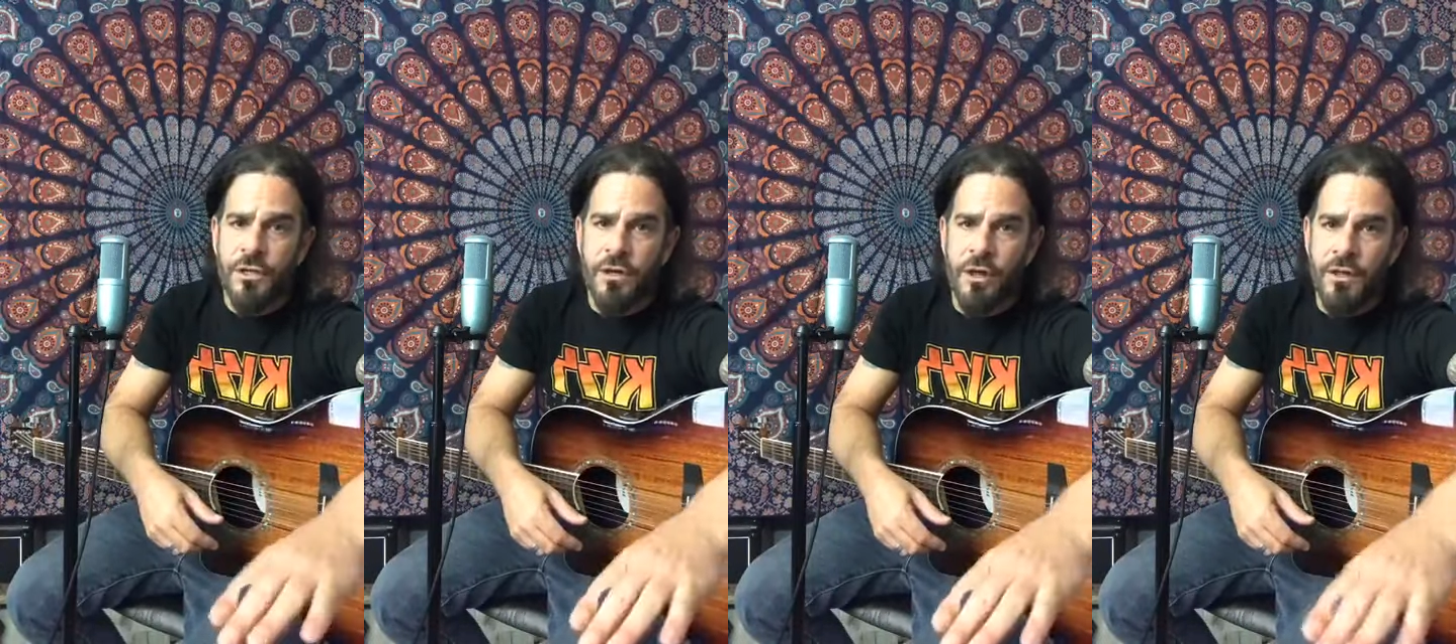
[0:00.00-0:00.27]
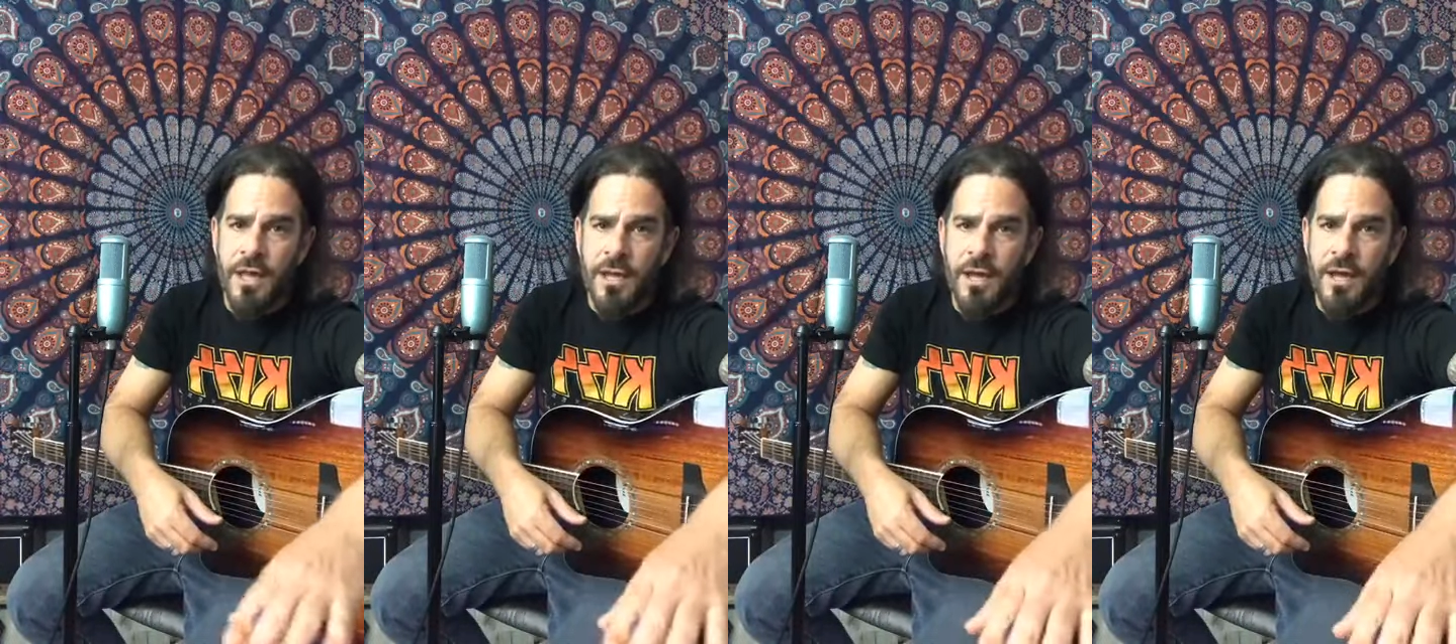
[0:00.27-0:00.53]
and
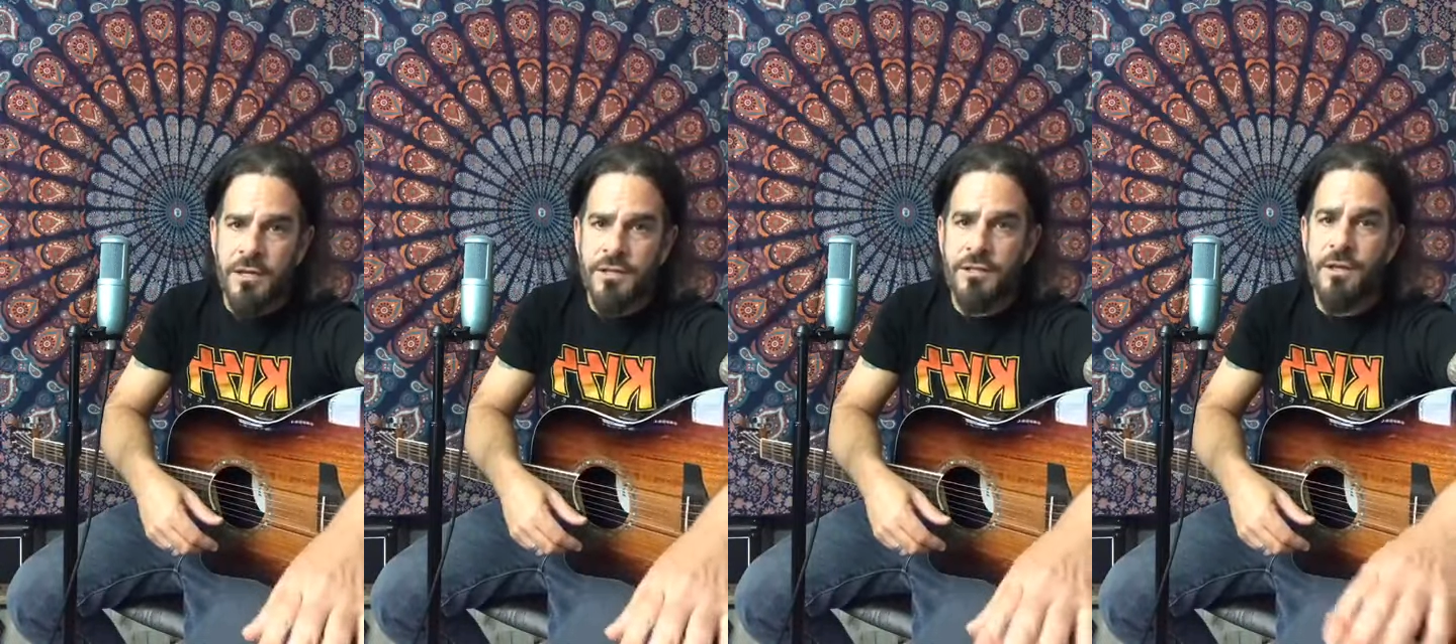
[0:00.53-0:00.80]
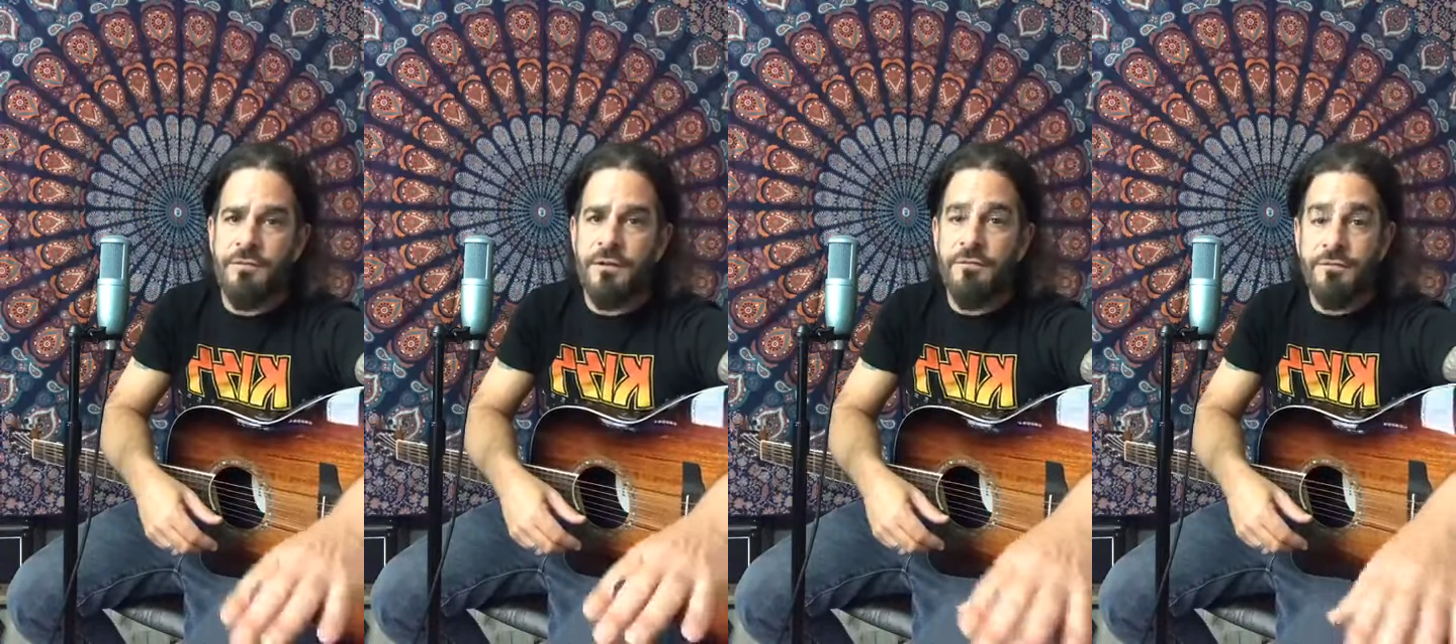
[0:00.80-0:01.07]
all that kind of
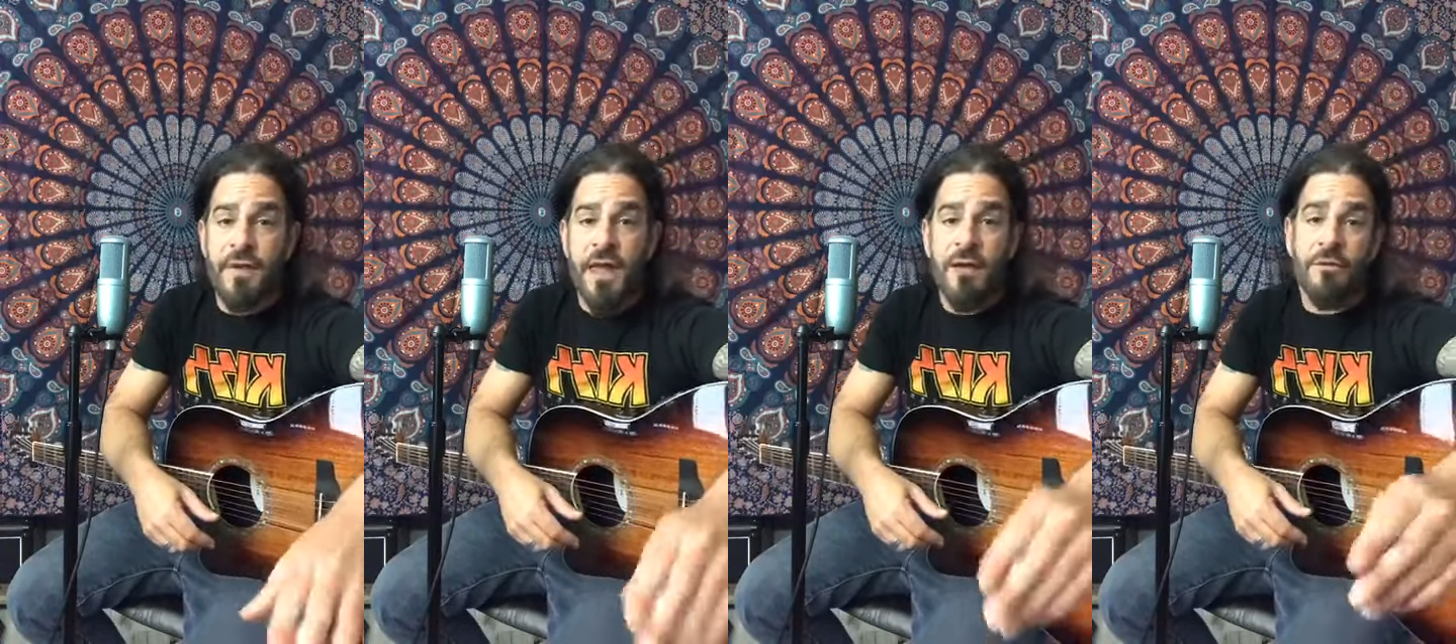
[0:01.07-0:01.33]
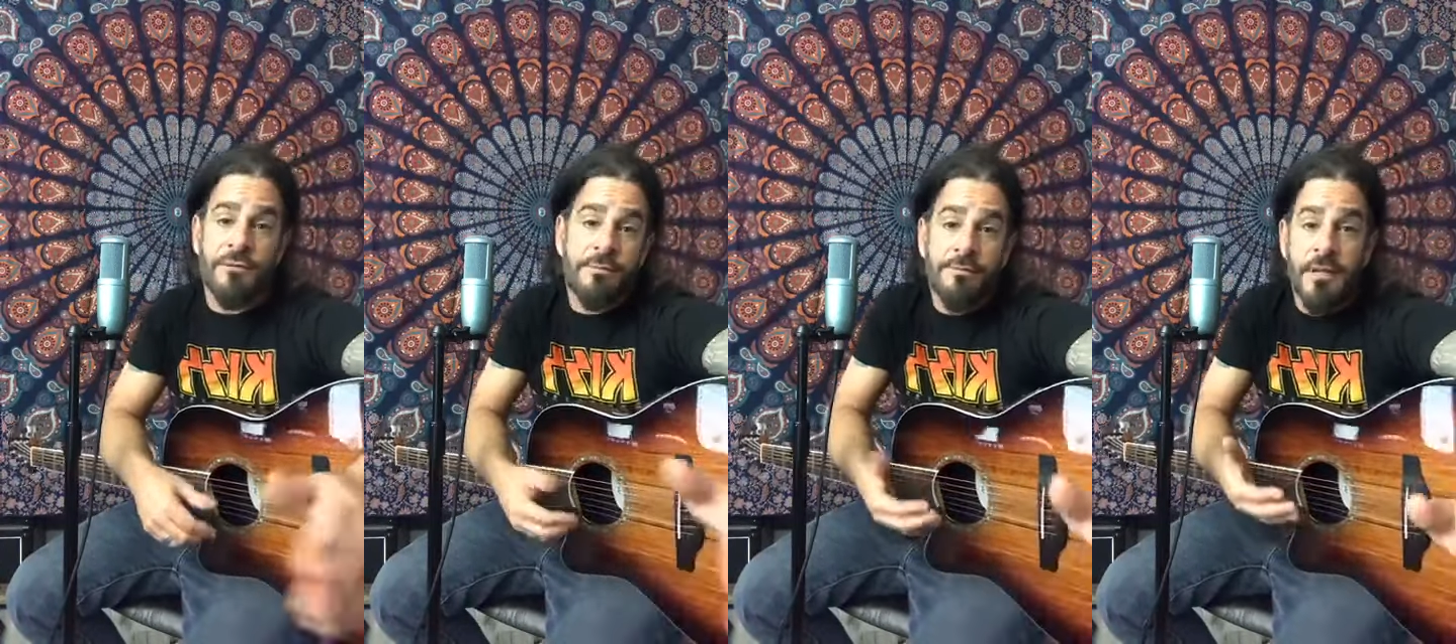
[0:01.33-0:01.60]
stuff. It
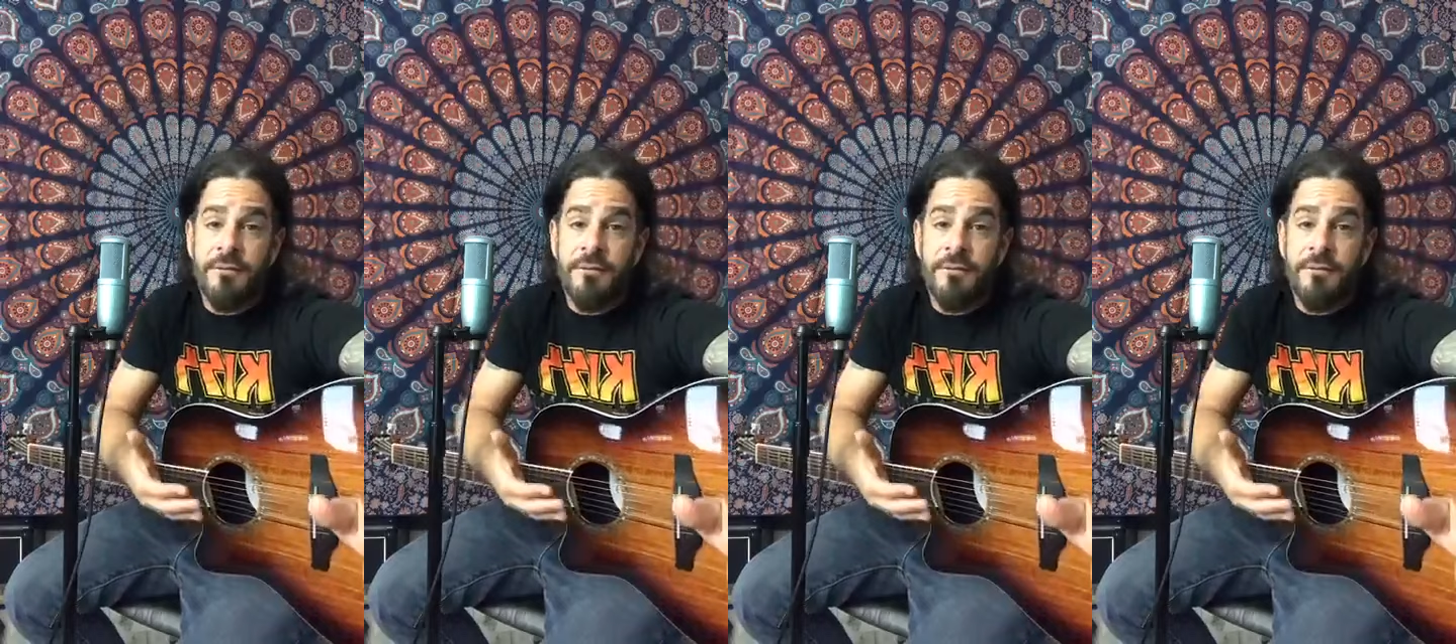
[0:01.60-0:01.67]
failed.